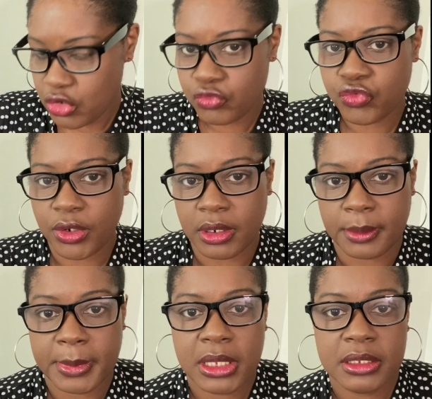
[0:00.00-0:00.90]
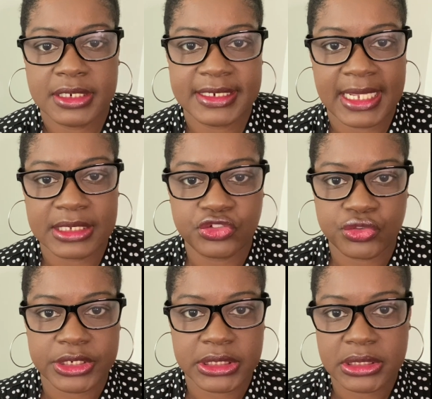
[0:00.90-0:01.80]
from the Dollar
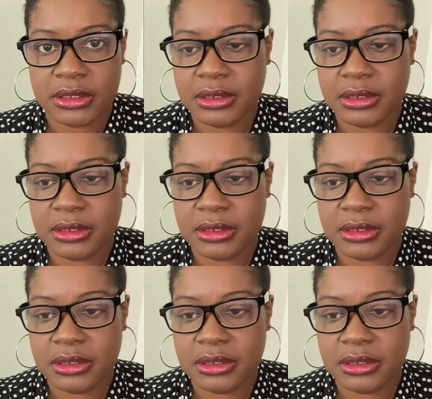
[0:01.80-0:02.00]
Tree.